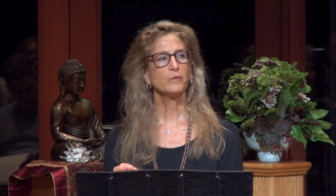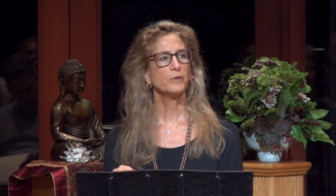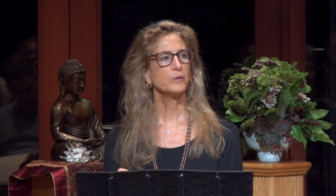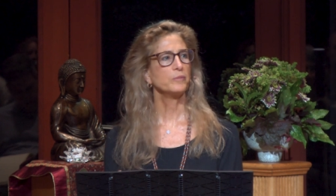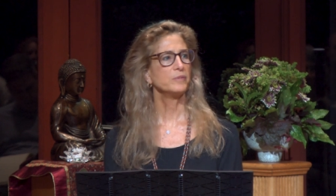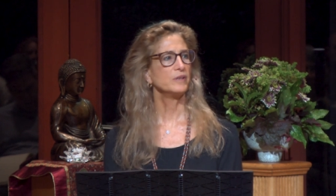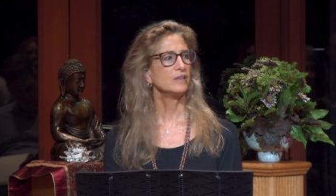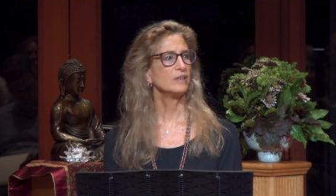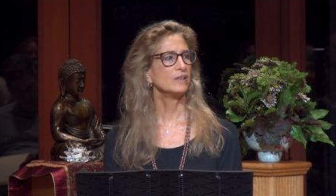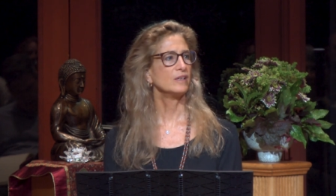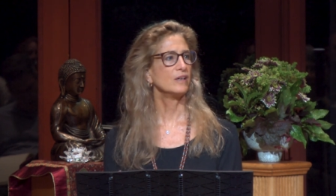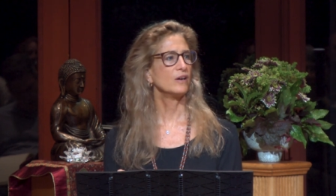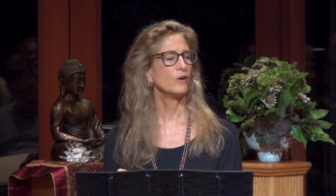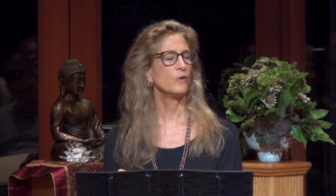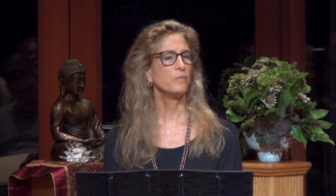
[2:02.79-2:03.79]
will
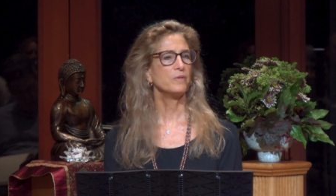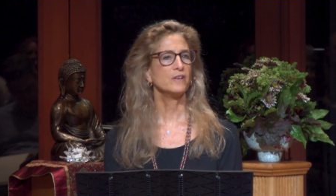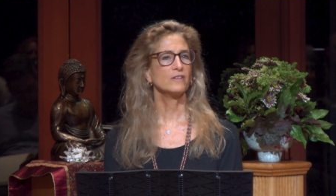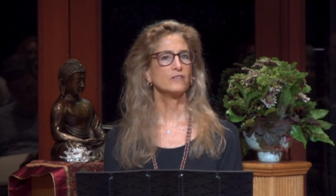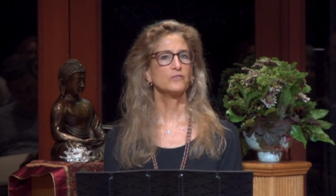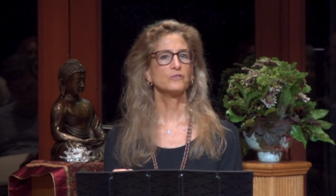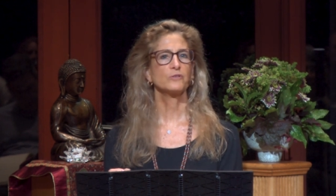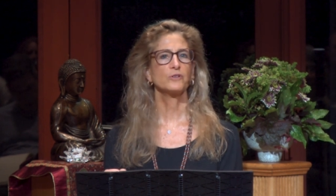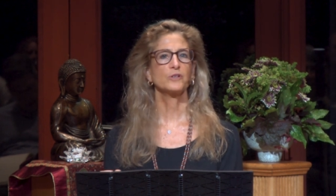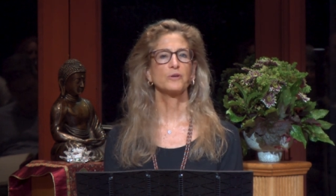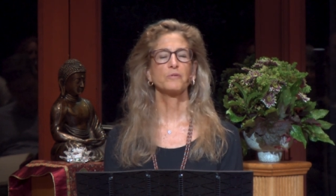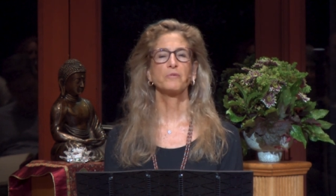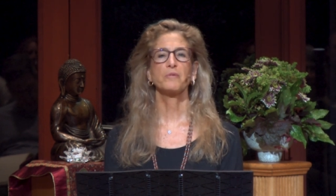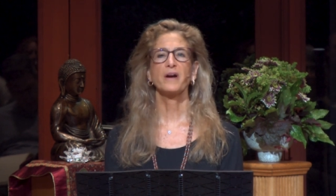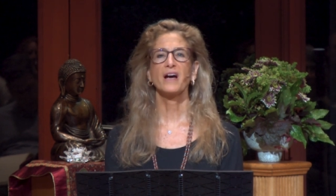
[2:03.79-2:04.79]
be opening the door in
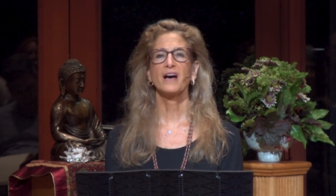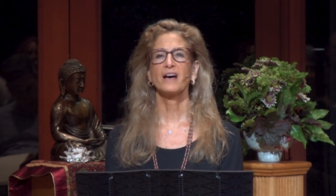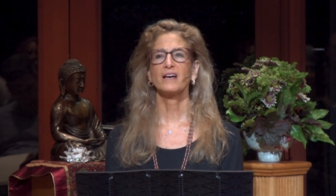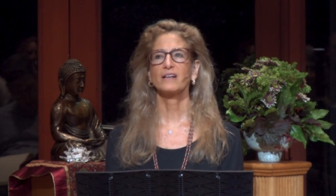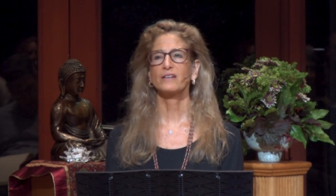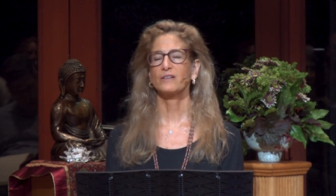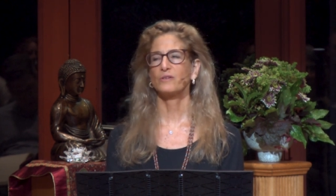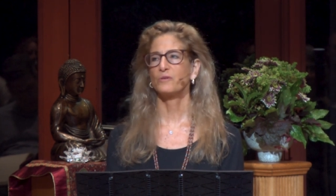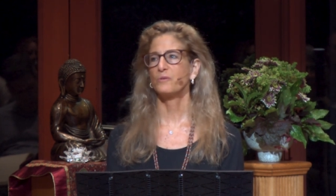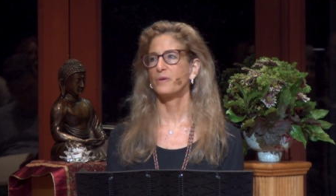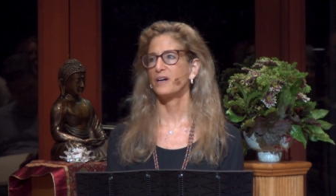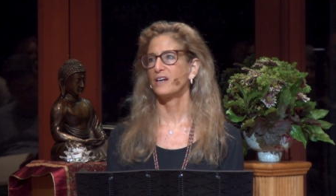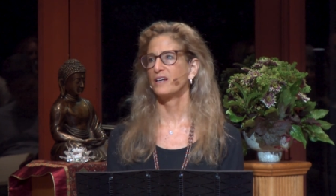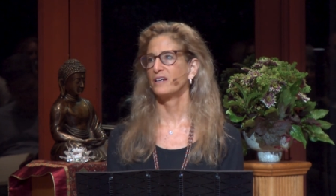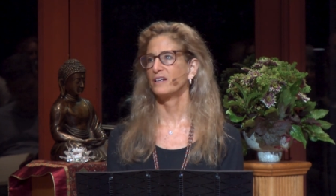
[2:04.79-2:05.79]
a radical
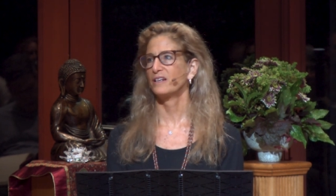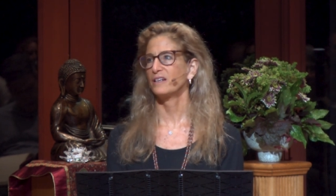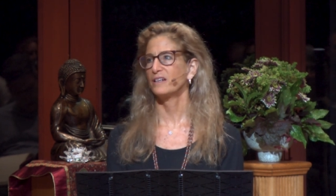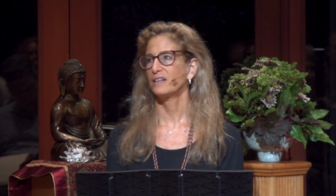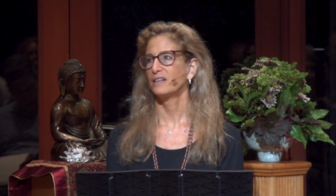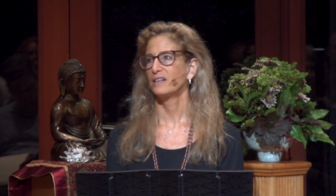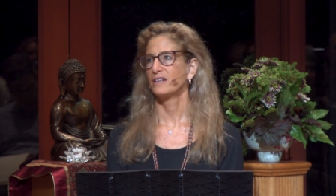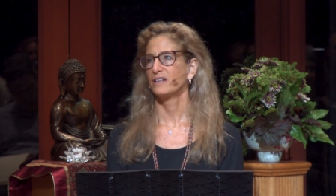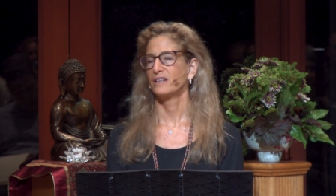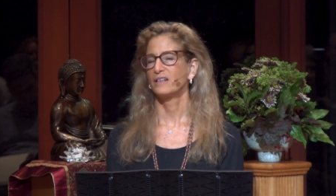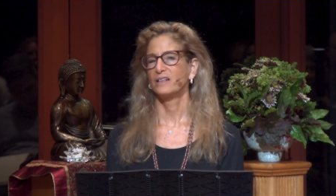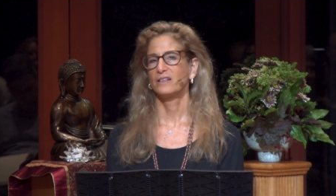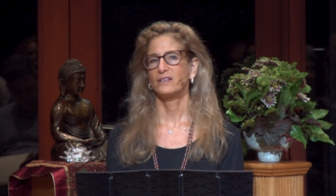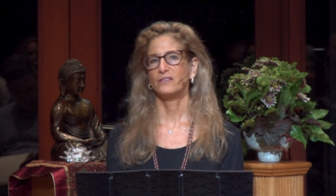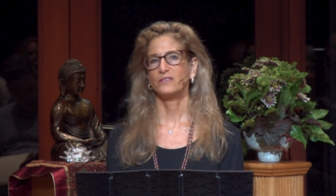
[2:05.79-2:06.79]
way
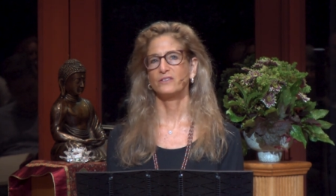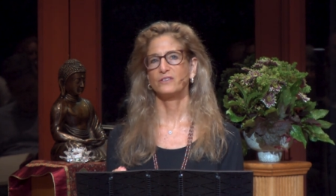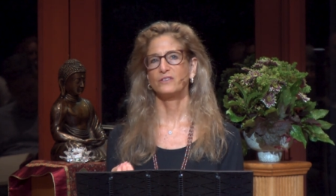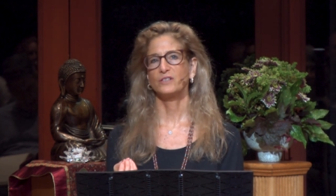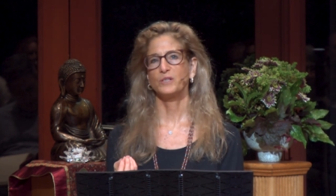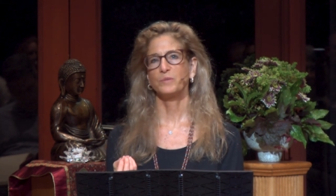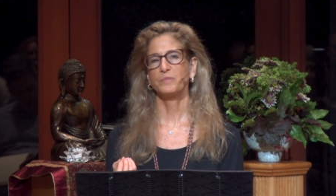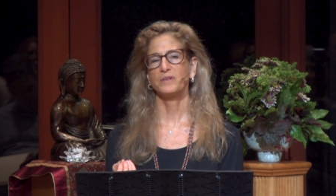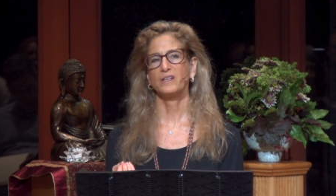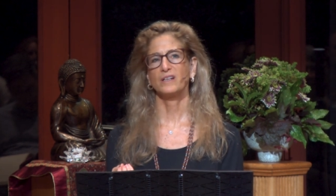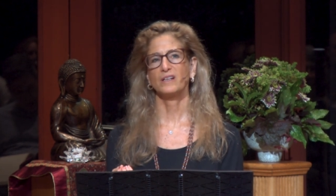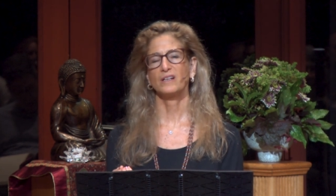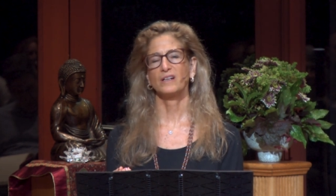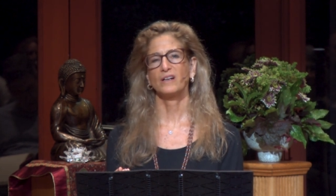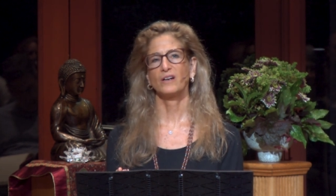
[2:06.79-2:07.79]
to
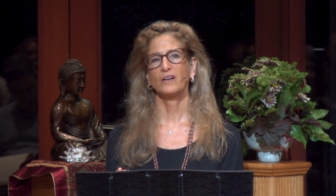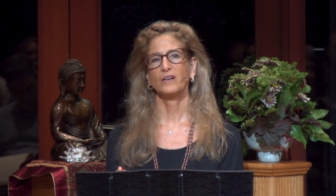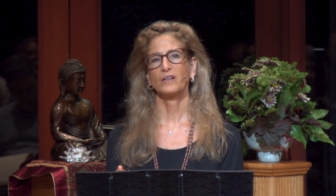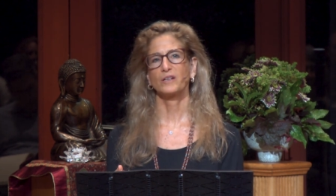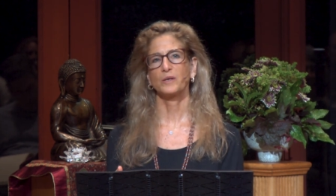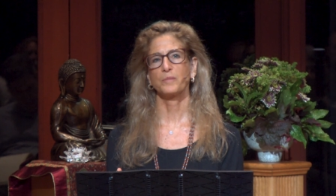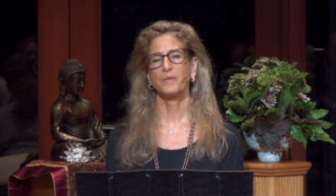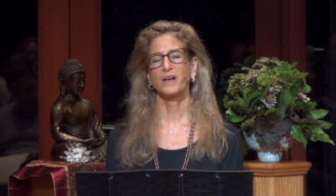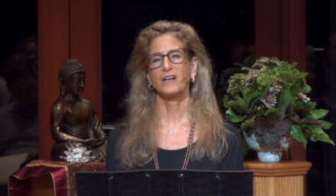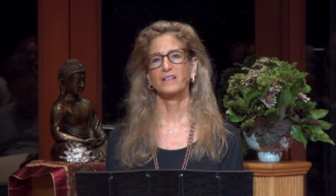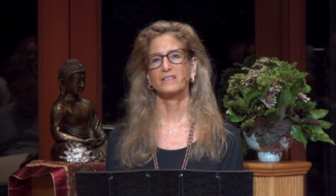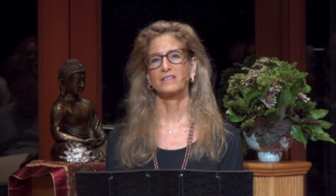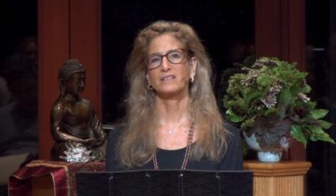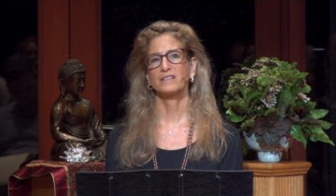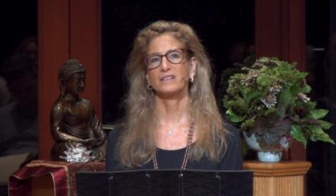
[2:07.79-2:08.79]
deepening our
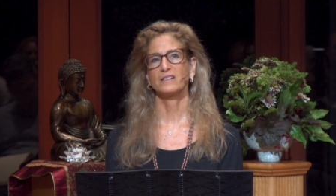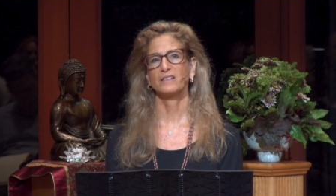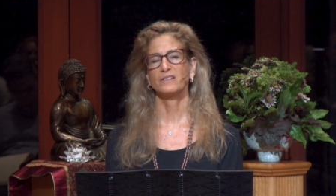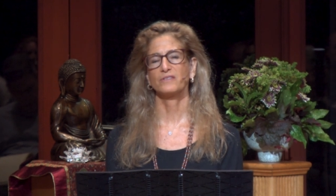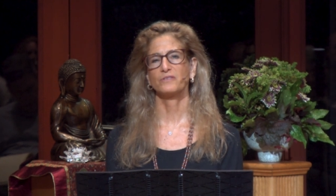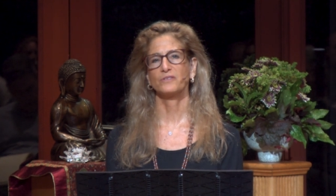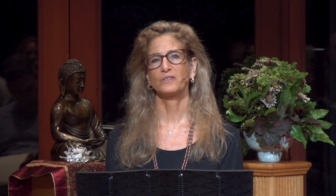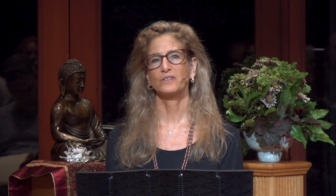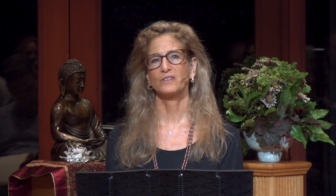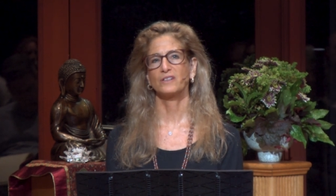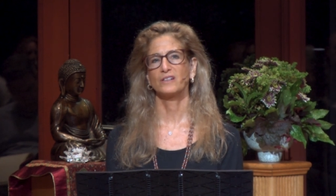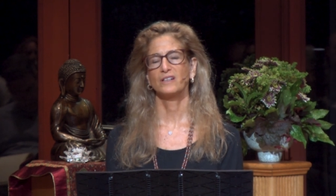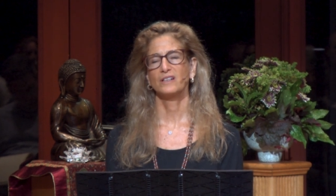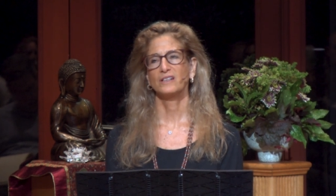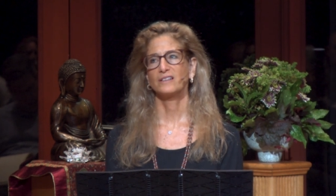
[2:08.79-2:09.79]
capacity
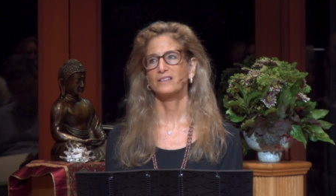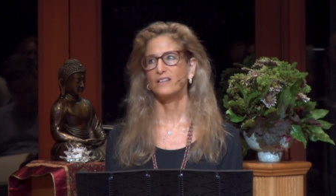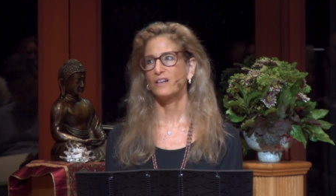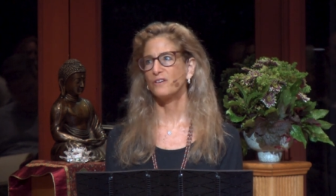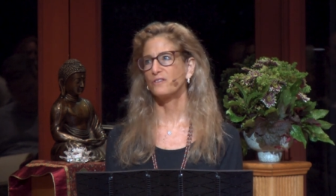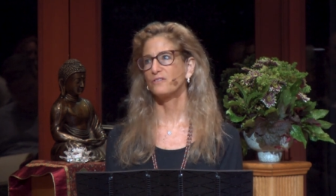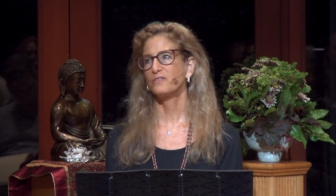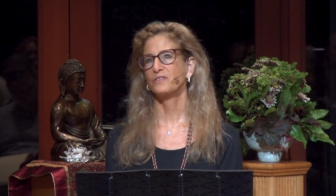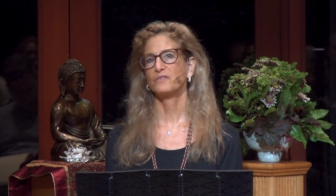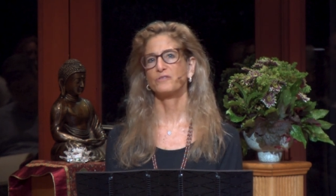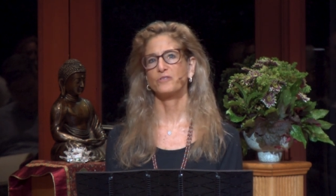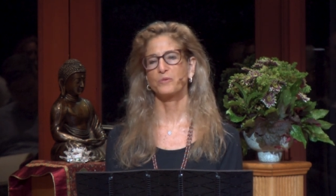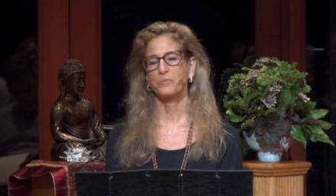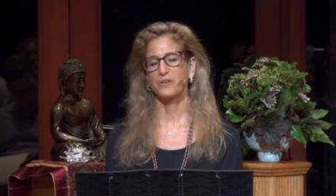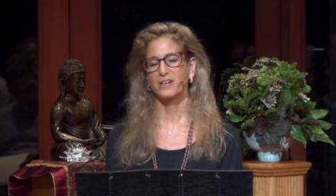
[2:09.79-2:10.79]
for love and
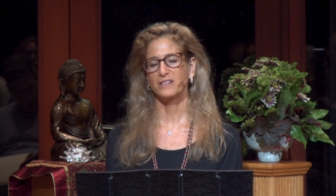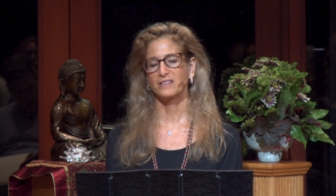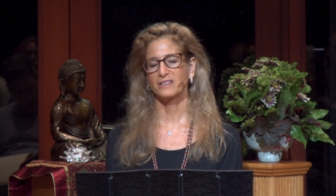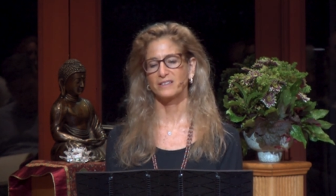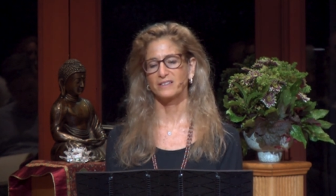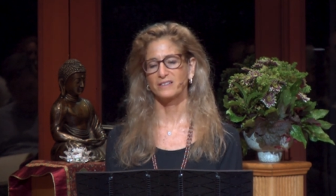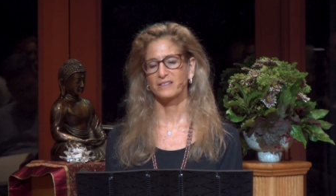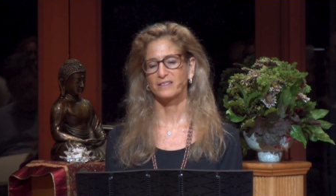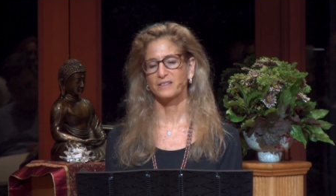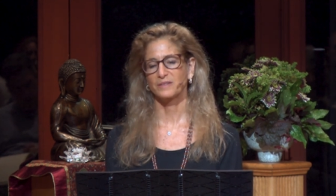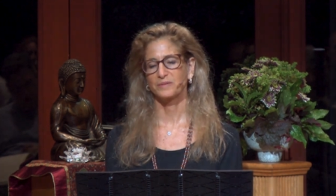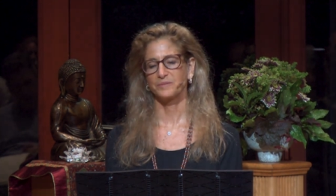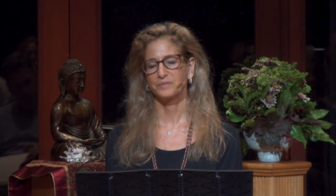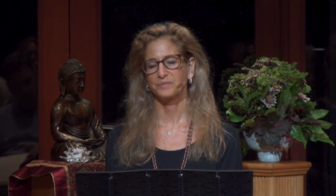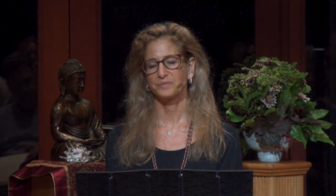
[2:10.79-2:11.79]
for presence.